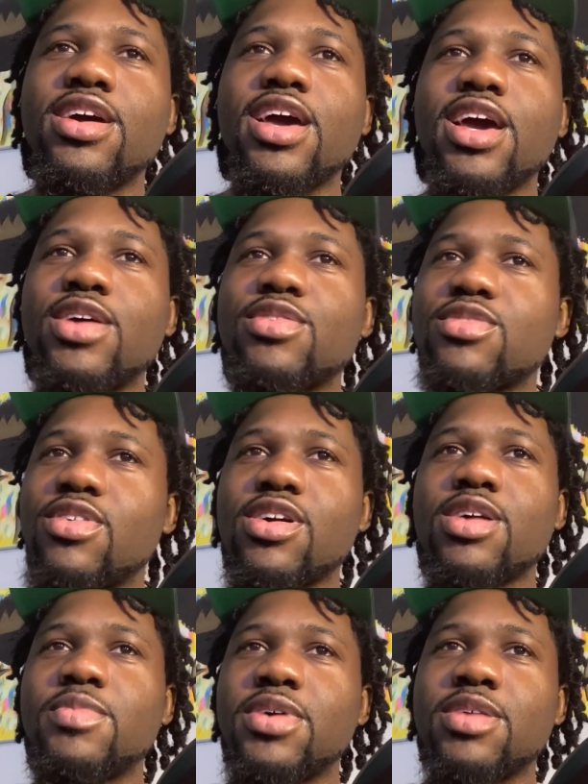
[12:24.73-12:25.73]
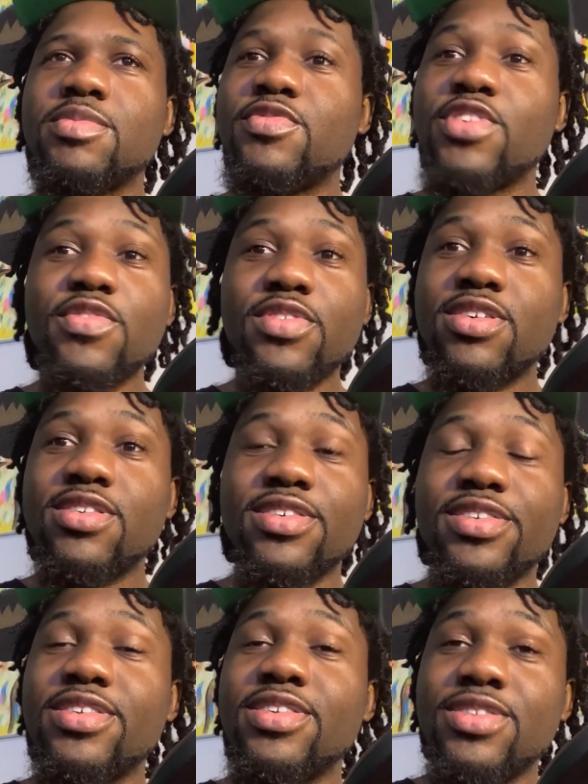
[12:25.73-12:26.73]
And I was talking about him. If you're ever
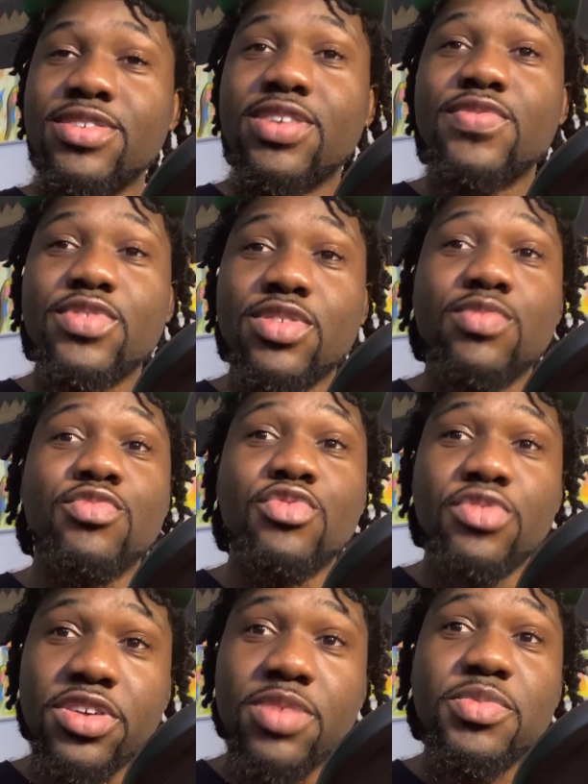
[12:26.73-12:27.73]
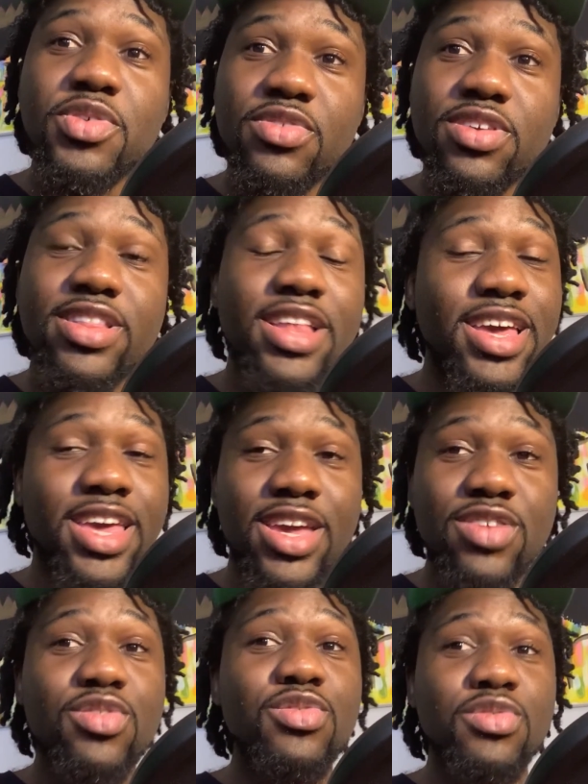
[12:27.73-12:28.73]
looking for some real music that can
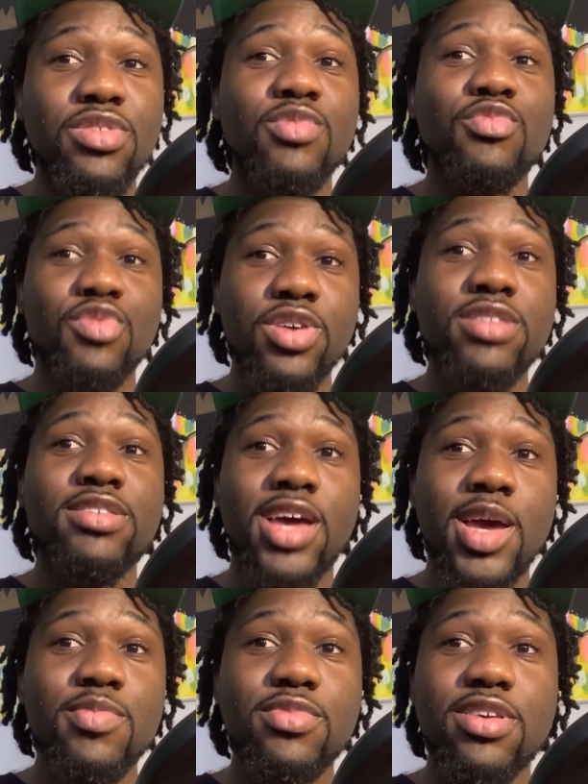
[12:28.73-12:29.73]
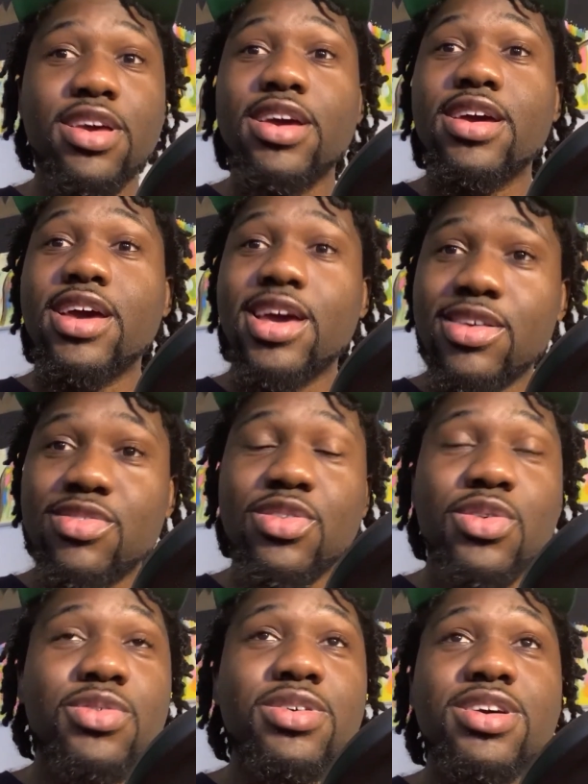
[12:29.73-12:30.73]
get you through some real times,
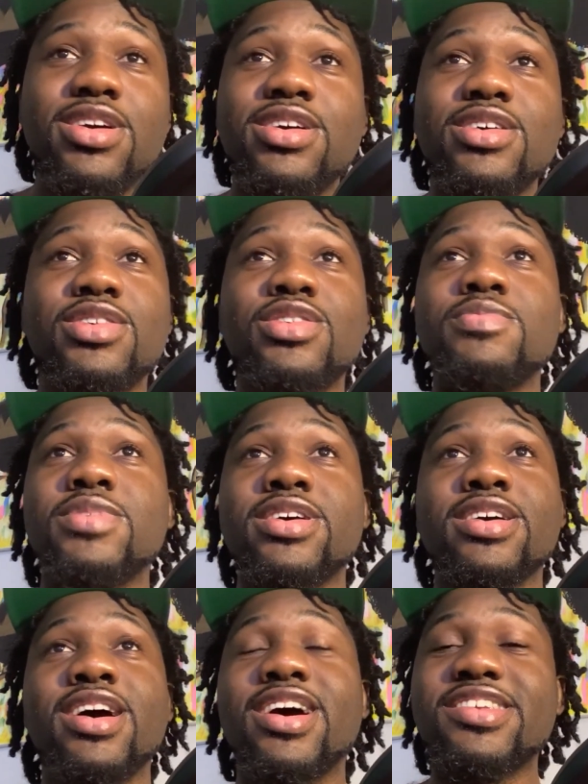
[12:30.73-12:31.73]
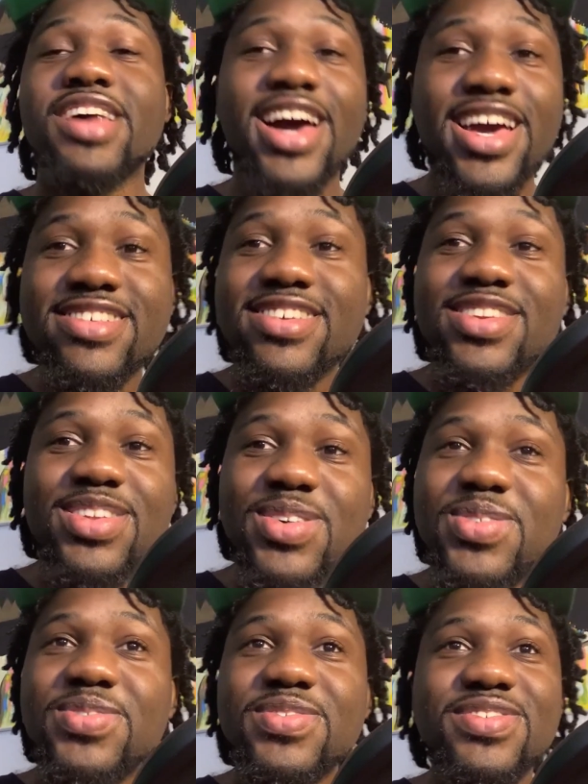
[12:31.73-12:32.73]
Esso, oh my gosh, highs and
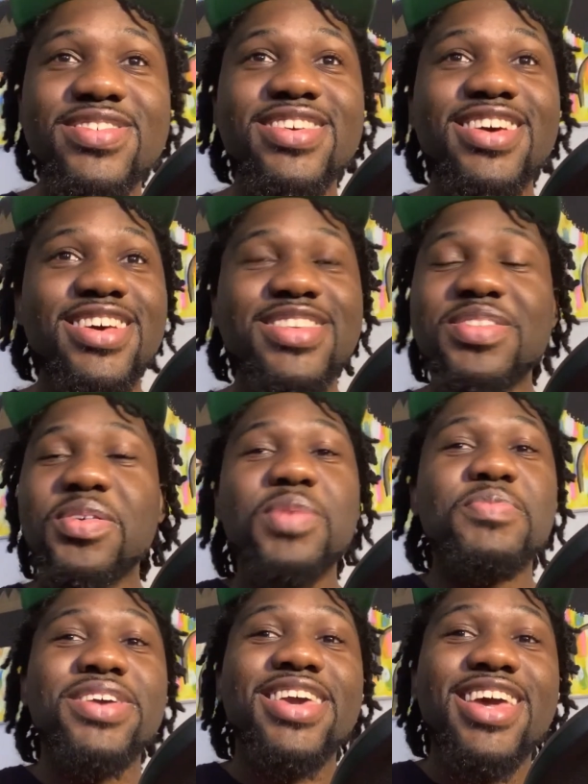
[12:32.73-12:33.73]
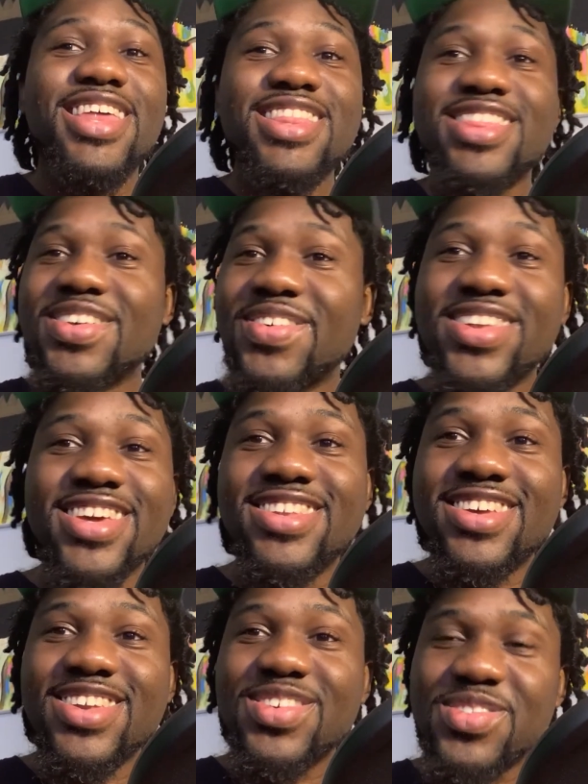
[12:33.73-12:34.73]
lows, so it begins, so it
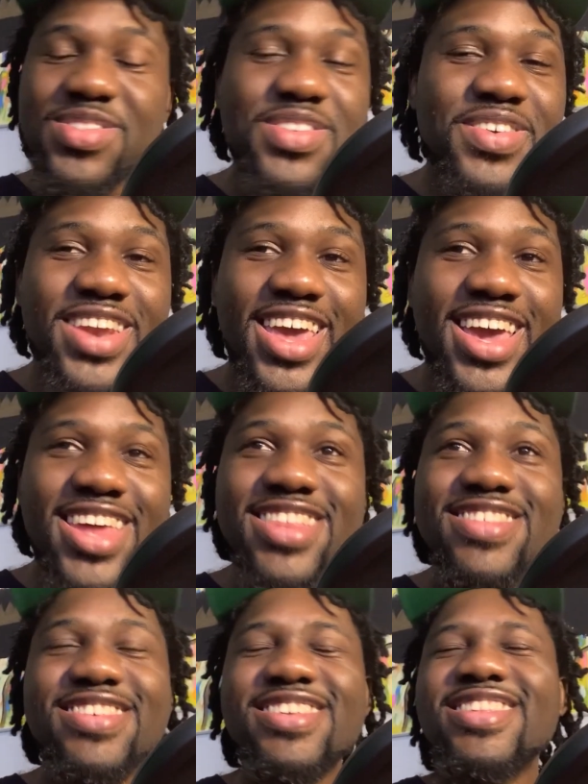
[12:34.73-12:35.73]
continues, so it ends.